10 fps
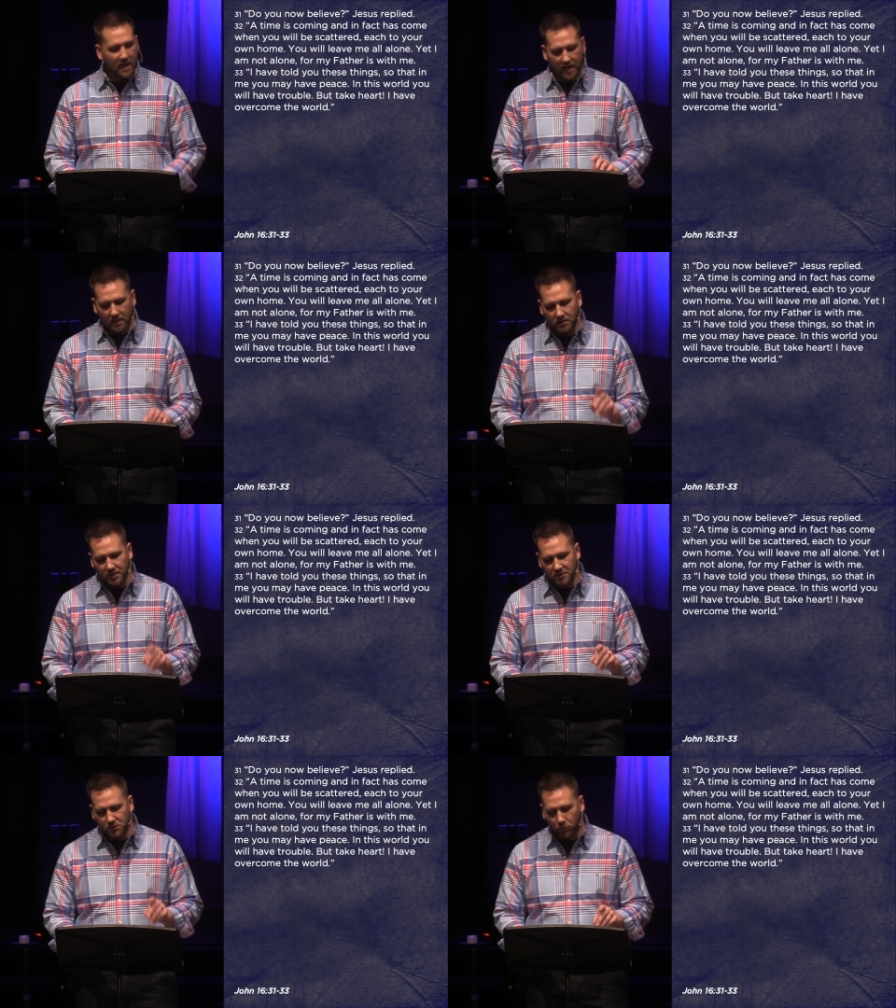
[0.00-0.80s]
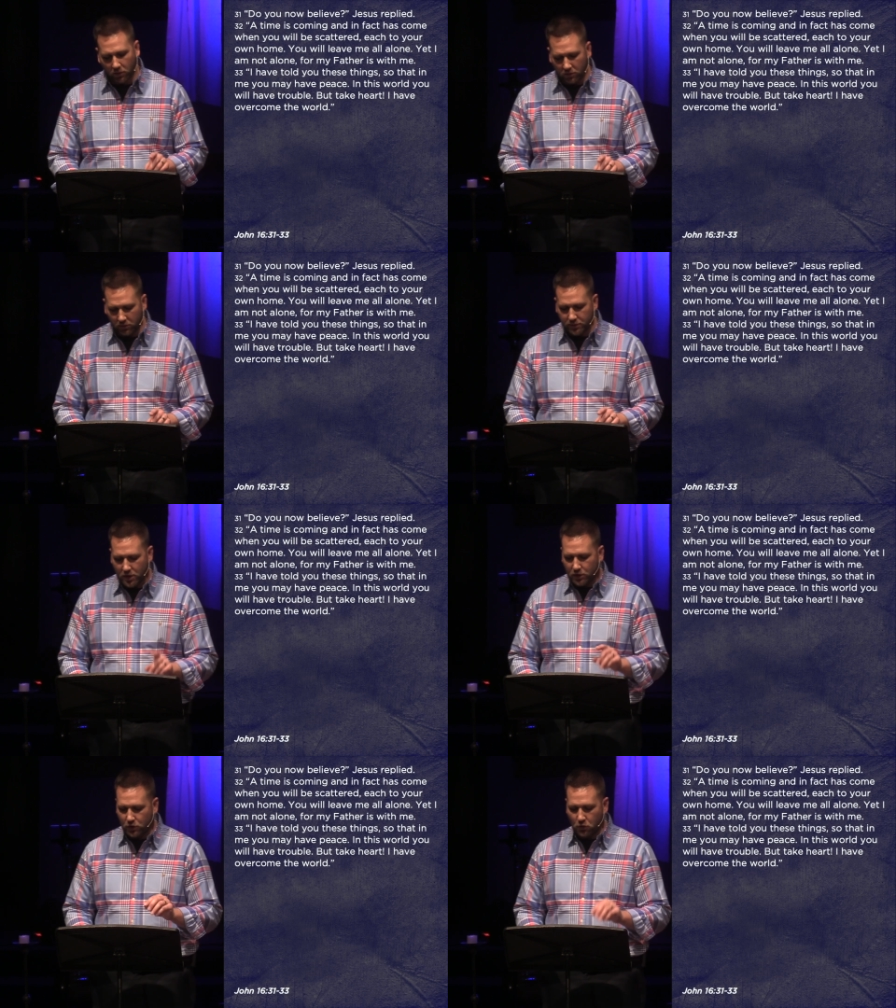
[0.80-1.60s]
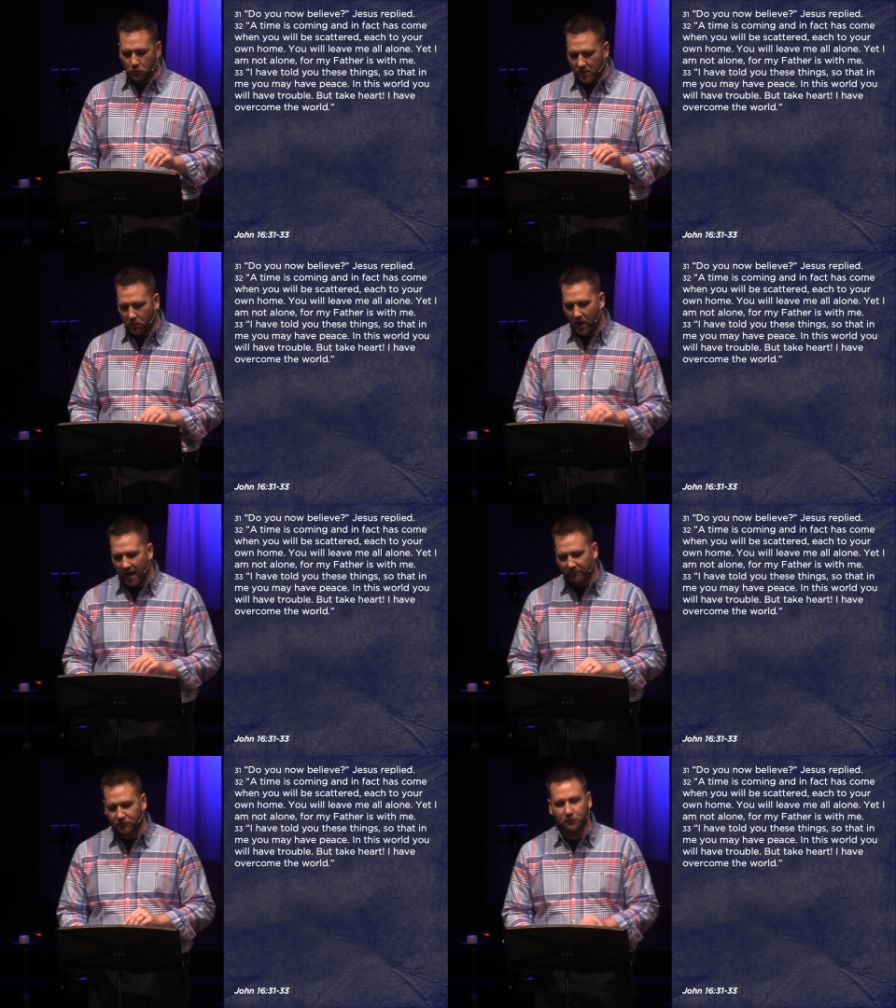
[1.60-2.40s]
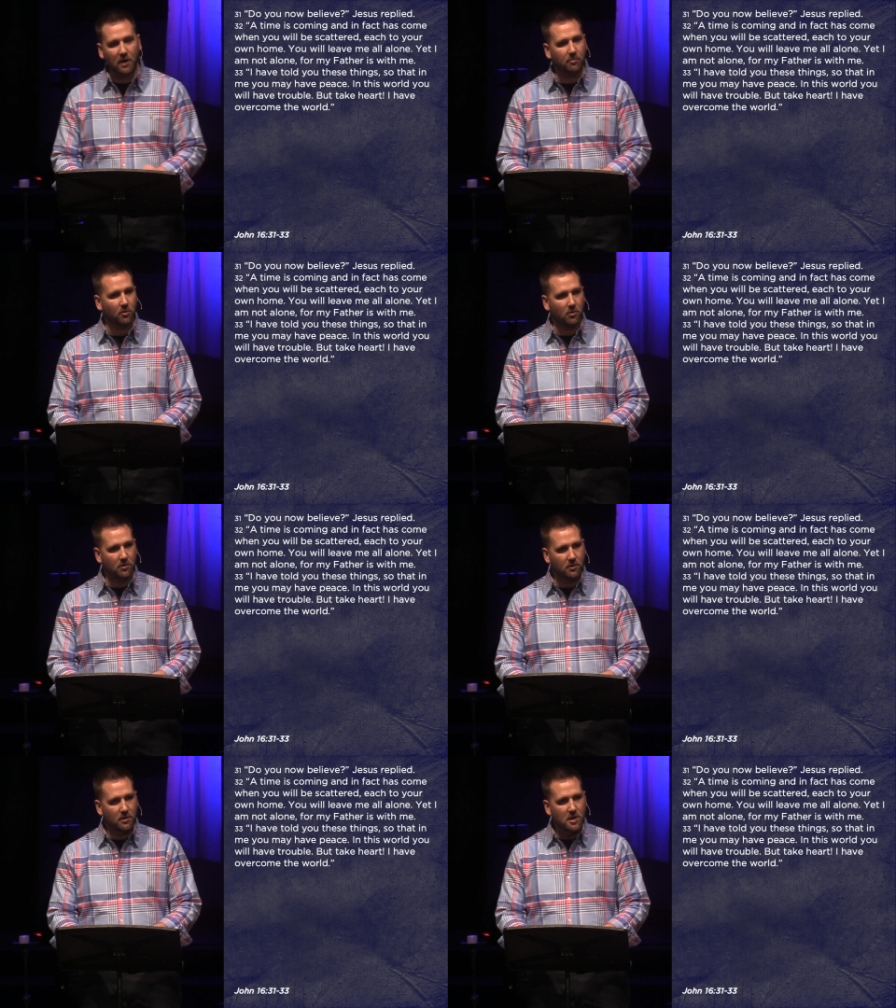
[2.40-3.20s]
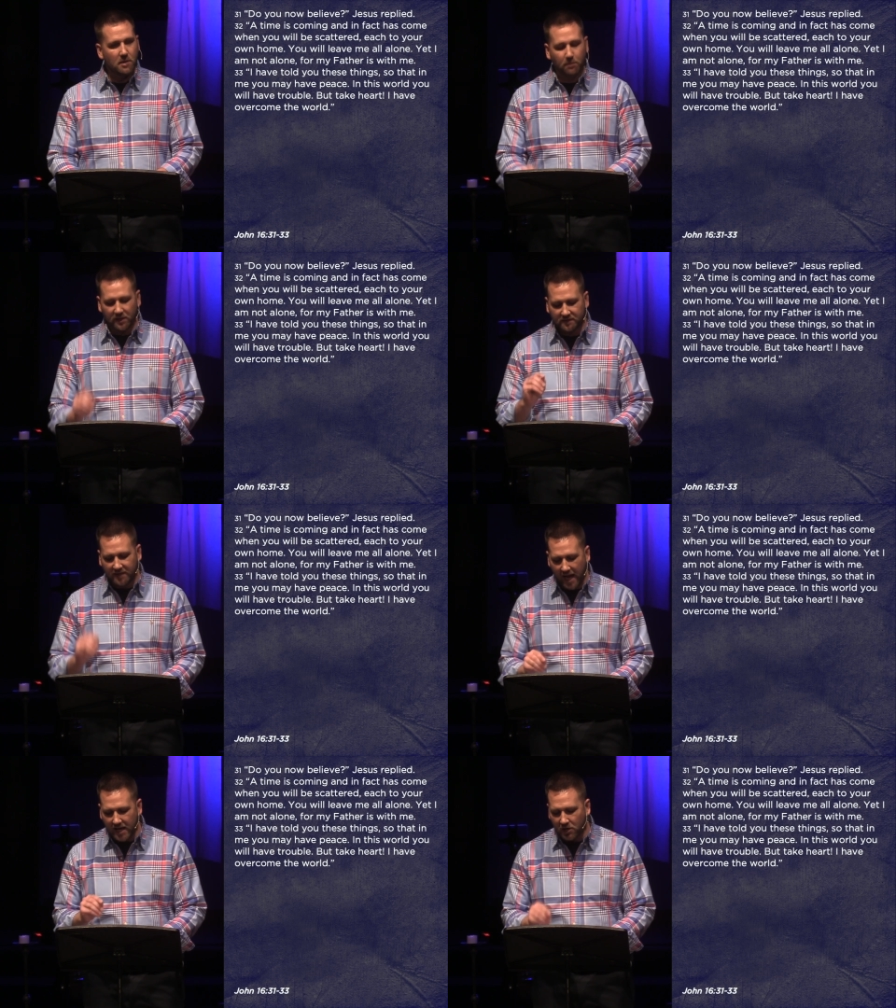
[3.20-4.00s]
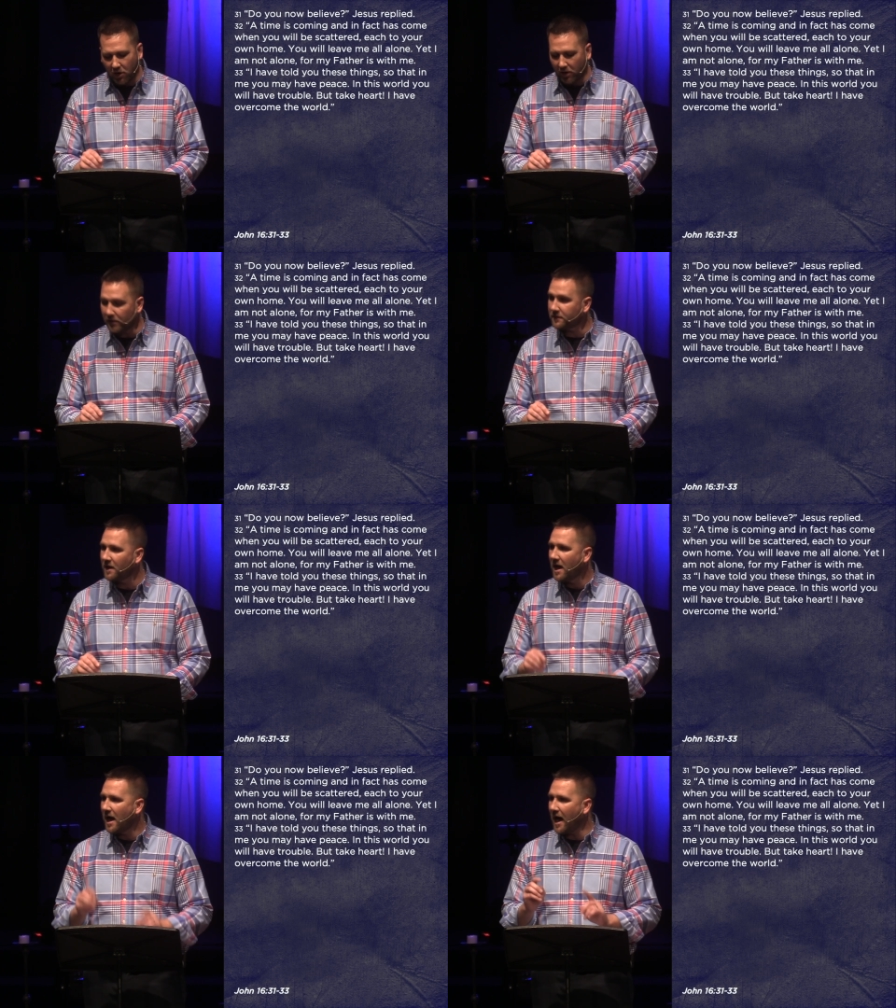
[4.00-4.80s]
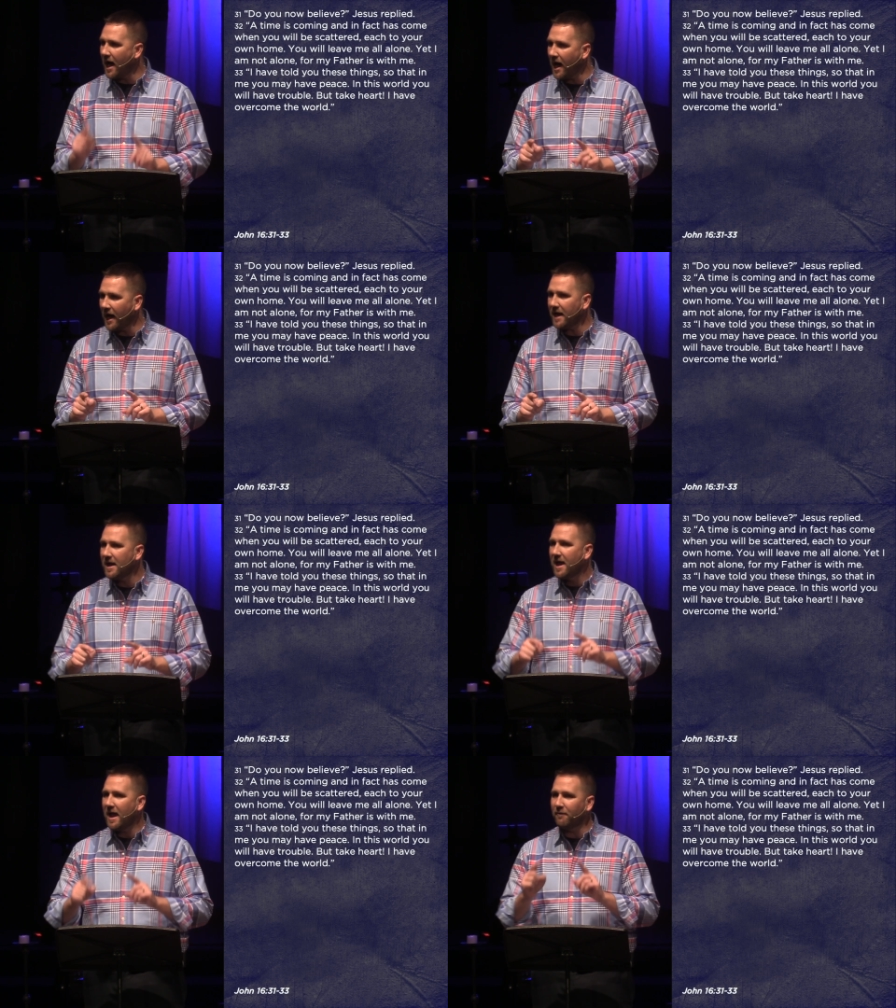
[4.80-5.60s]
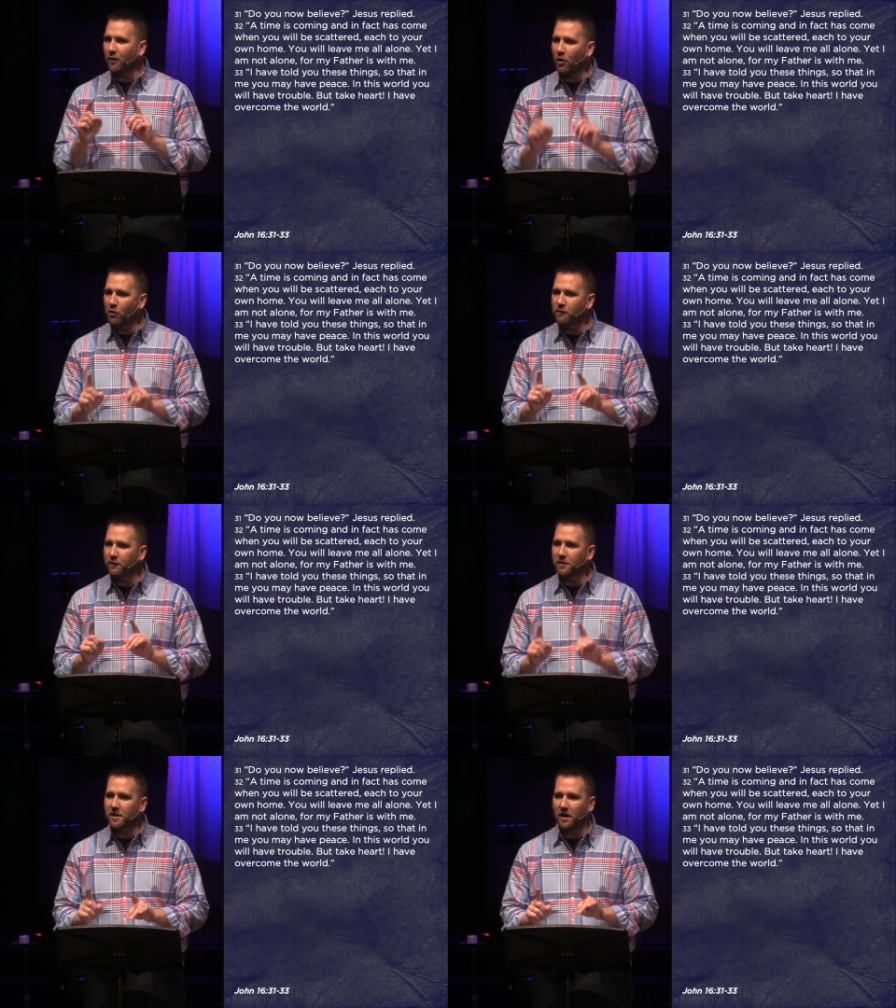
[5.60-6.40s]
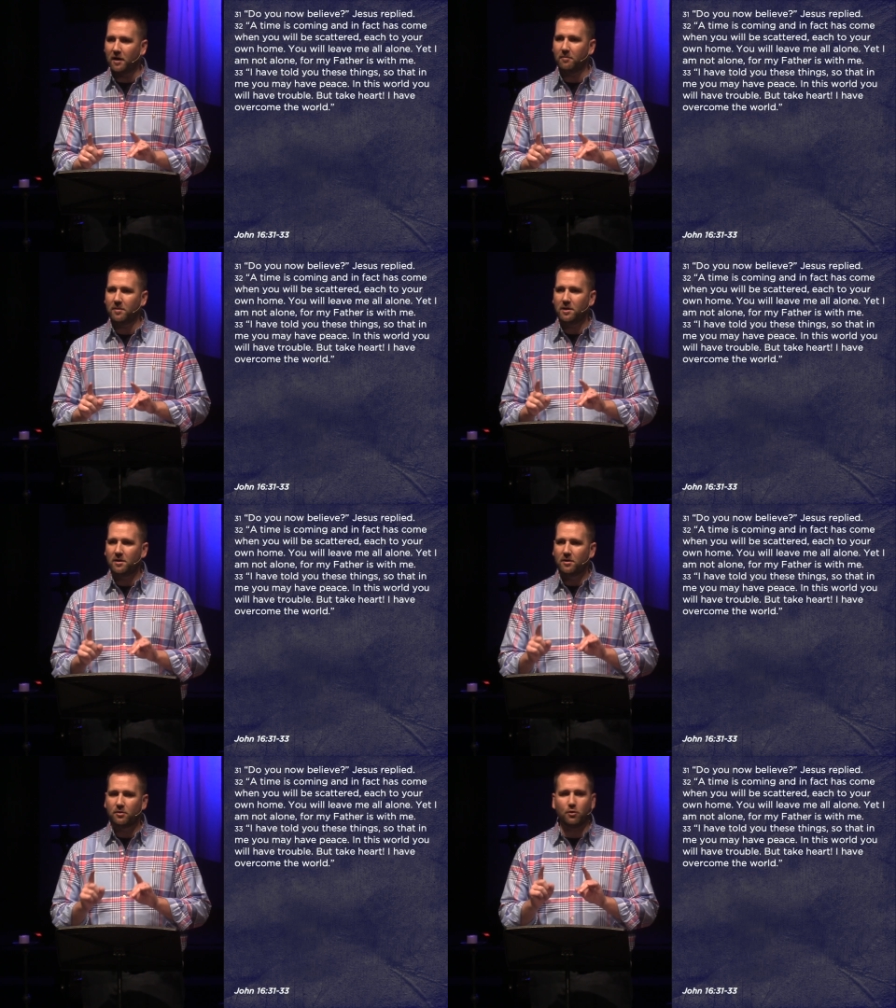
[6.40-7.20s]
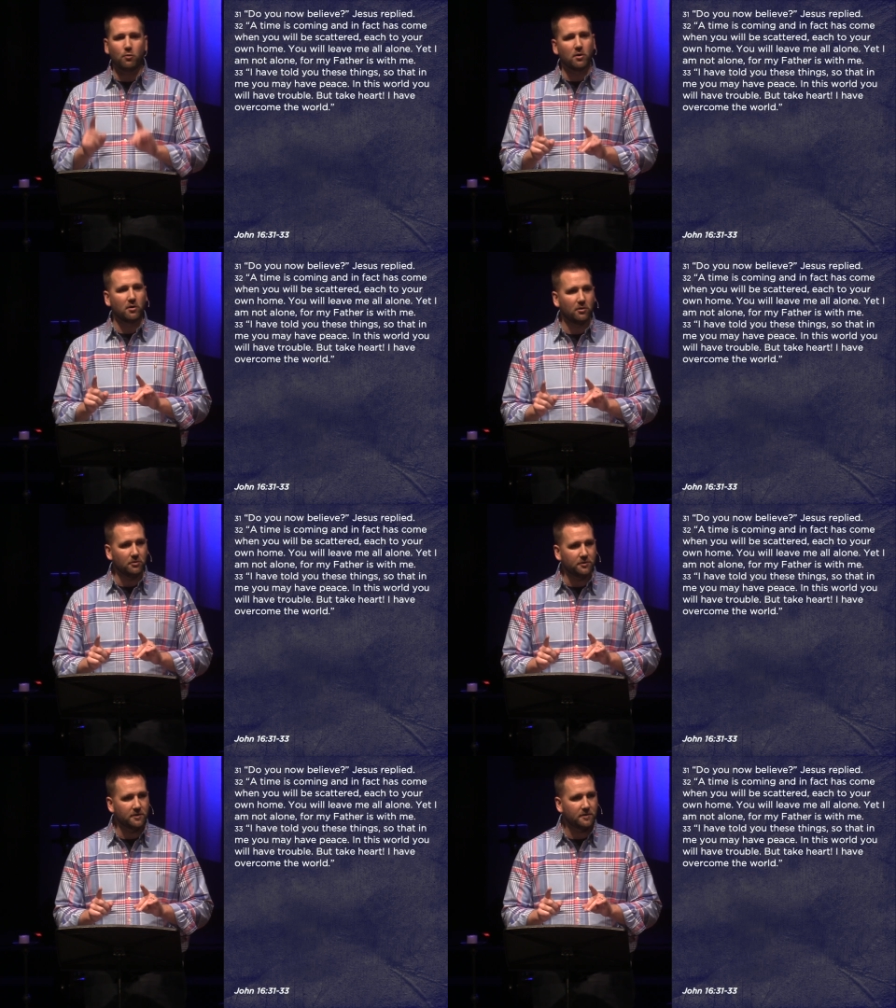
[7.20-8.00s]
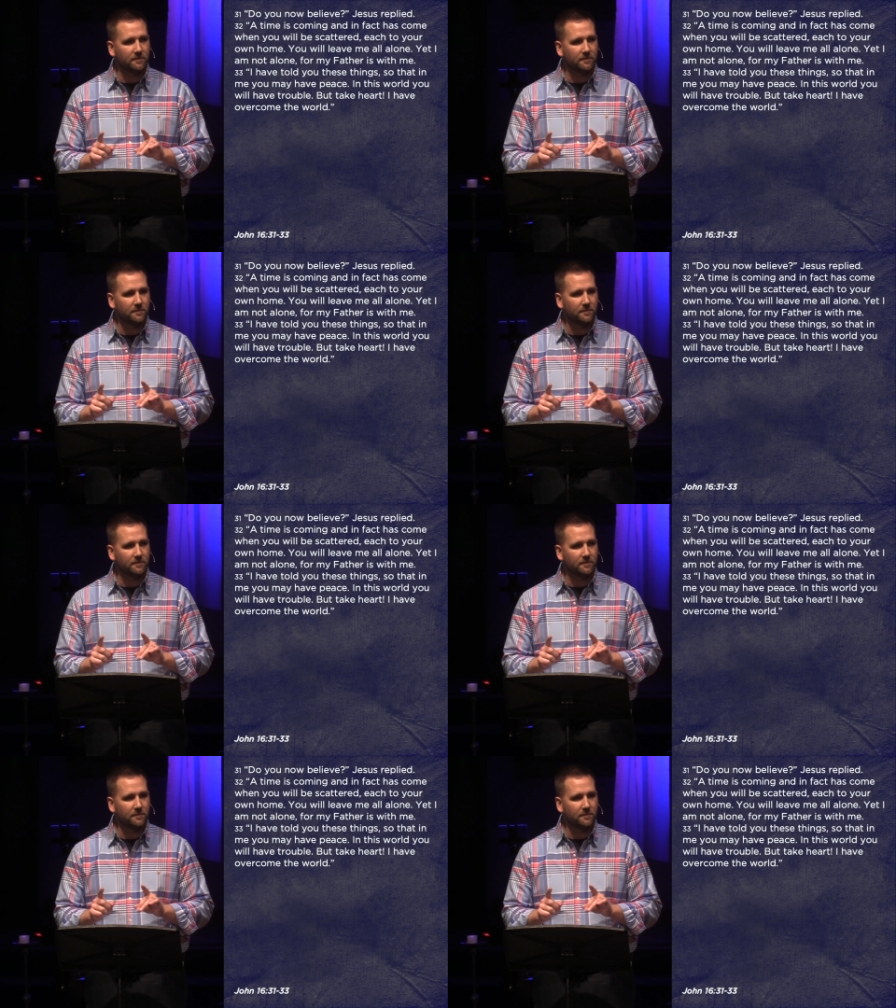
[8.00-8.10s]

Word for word: In this world you will have trouble, but take heart, I have overcome the world.